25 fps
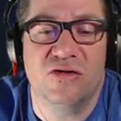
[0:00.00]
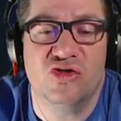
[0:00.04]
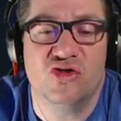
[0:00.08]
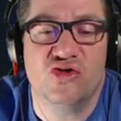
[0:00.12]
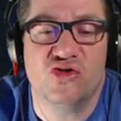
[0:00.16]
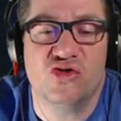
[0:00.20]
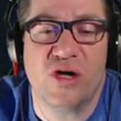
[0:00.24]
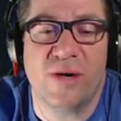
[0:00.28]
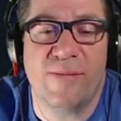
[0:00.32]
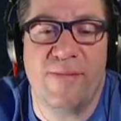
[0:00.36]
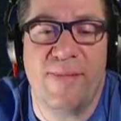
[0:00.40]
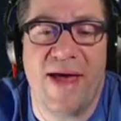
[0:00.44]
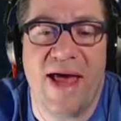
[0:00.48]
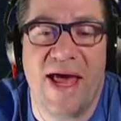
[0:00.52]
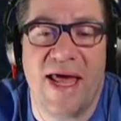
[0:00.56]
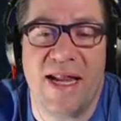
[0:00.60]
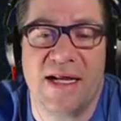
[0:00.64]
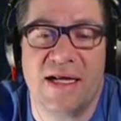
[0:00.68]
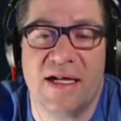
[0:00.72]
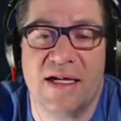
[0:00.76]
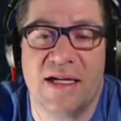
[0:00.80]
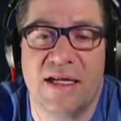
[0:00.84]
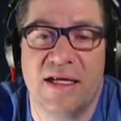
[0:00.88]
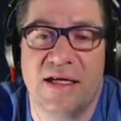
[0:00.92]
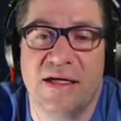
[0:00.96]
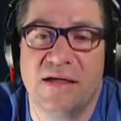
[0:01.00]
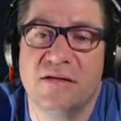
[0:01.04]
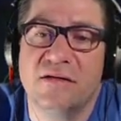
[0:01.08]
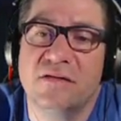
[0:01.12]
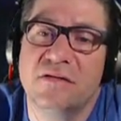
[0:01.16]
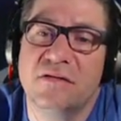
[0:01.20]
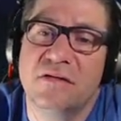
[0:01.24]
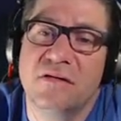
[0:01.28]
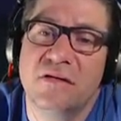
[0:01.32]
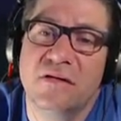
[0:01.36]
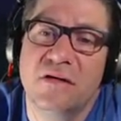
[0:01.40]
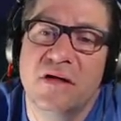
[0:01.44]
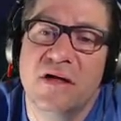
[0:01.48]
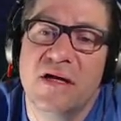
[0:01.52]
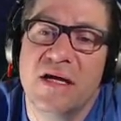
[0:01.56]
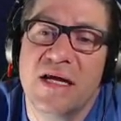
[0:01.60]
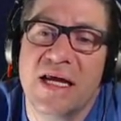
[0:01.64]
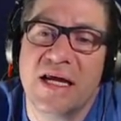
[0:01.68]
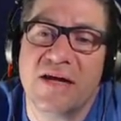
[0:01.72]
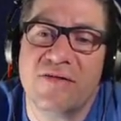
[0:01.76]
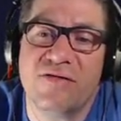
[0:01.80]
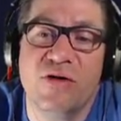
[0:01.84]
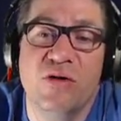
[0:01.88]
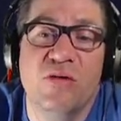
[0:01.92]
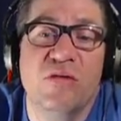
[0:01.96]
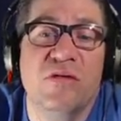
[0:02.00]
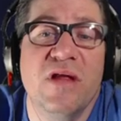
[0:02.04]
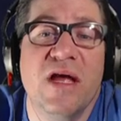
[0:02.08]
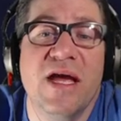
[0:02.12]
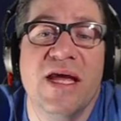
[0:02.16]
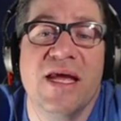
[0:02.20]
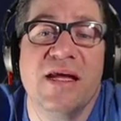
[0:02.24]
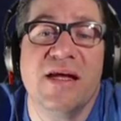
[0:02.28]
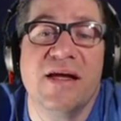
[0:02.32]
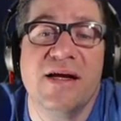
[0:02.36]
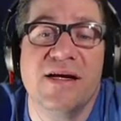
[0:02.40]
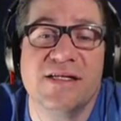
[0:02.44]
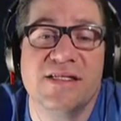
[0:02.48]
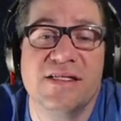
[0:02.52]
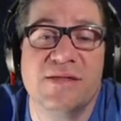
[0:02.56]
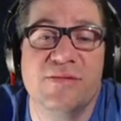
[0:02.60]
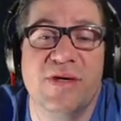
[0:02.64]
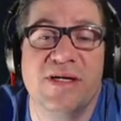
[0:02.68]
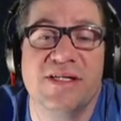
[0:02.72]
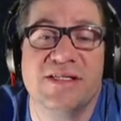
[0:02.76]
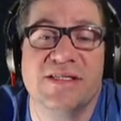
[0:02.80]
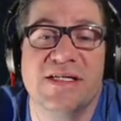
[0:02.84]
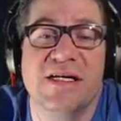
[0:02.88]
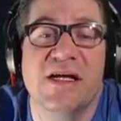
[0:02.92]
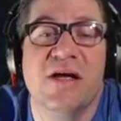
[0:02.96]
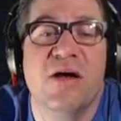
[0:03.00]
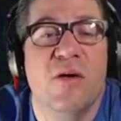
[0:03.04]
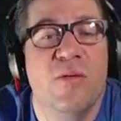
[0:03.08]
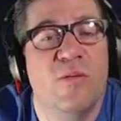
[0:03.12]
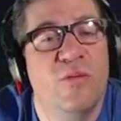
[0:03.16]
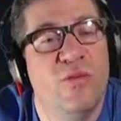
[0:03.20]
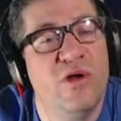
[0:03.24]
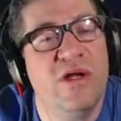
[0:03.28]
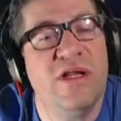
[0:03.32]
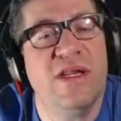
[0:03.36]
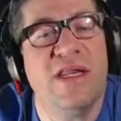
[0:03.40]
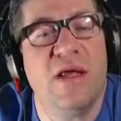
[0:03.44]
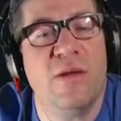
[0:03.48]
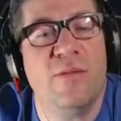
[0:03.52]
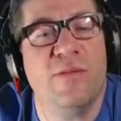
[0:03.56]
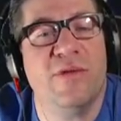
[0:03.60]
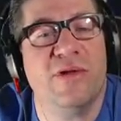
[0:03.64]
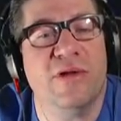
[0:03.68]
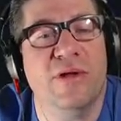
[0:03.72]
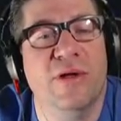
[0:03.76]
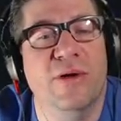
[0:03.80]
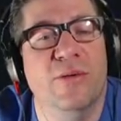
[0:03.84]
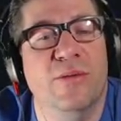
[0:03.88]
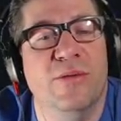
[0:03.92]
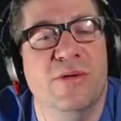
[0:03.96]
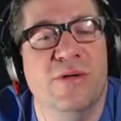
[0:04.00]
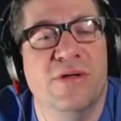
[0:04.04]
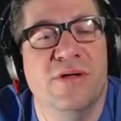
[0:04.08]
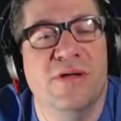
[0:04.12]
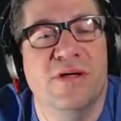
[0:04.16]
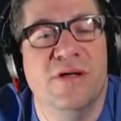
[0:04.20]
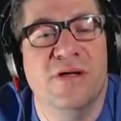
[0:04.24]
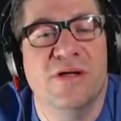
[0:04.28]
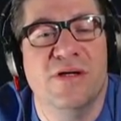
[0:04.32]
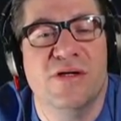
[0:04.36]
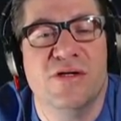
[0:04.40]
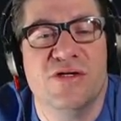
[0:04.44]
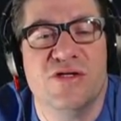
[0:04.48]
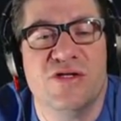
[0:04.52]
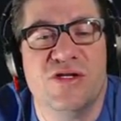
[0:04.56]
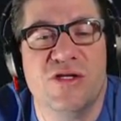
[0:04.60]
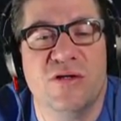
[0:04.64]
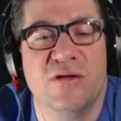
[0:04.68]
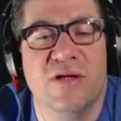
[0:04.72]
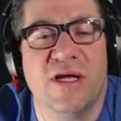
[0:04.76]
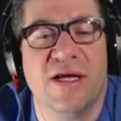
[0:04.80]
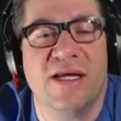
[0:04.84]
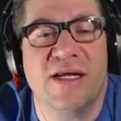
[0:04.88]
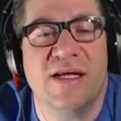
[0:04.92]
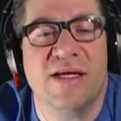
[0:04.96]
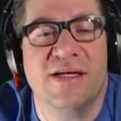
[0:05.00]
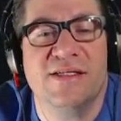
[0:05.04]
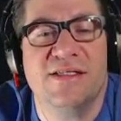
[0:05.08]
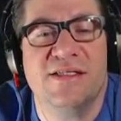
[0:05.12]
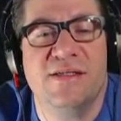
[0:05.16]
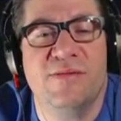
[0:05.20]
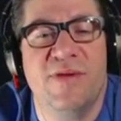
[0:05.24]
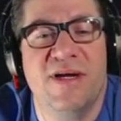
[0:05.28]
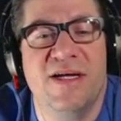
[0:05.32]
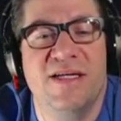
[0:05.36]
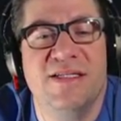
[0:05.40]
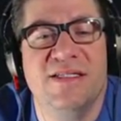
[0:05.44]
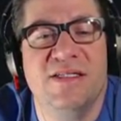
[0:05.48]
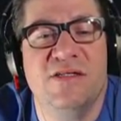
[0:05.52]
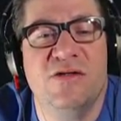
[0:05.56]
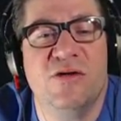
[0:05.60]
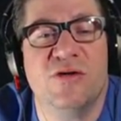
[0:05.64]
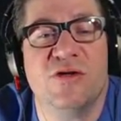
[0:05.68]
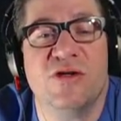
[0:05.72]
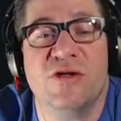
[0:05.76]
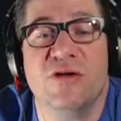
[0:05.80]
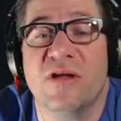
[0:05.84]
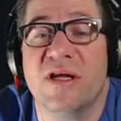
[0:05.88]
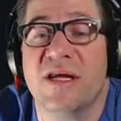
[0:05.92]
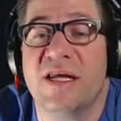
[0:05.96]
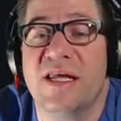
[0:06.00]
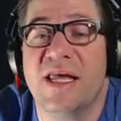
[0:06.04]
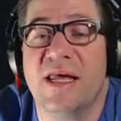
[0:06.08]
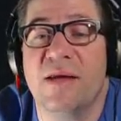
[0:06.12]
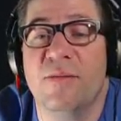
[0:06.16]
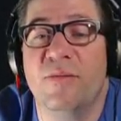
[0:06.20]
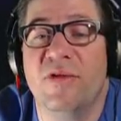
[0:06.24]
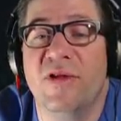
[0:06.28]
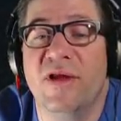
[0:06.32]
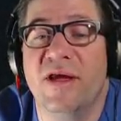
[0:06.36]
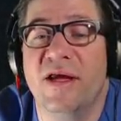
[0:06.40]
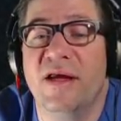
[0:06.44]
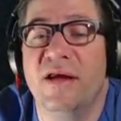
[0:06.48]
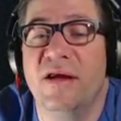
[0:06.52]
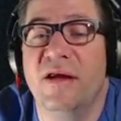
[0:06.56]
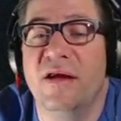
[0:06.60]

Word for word: Dramatically. If you like customizing, put it down below. Do you like customizing or do you like gameplay?